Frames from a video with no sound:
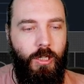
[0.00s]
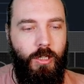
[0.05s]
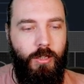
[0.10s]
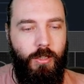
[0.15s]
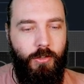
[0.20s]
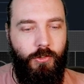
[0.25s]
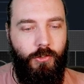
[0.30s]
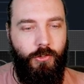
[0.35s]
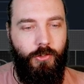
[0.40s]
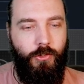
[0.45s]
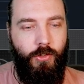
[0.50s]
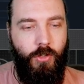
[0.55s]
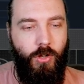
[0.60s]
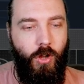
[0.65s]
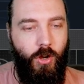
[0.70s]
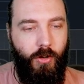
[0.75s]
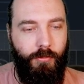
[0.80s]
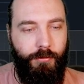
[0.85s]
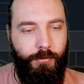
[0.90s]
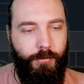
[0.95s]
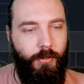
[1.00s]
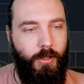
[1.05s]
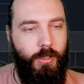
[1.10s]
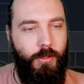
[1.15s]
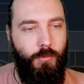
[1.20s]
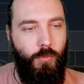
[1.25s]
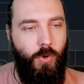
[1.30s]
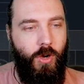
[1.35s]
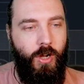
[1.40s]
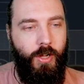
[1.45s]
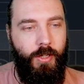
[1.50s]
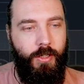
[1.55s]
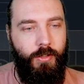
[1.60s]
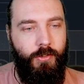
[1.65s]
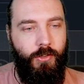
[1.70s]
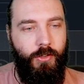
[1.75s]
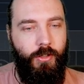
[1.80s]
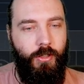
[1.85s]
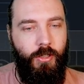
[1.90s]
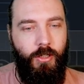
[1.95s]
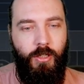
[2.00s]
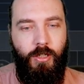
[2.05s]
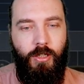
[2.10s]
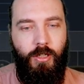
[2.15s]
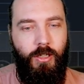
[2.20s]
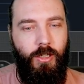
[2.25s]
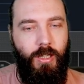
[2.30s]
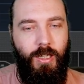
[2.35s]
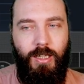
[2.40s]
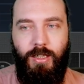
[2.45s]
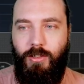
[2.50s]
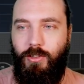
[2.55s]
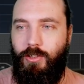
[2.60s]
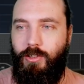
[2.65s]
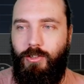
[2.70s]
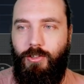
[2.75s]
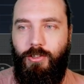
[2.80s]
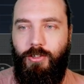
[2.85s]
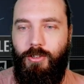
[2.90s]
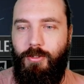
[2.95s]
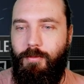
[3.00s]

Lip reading: This is not fleet-wide. It's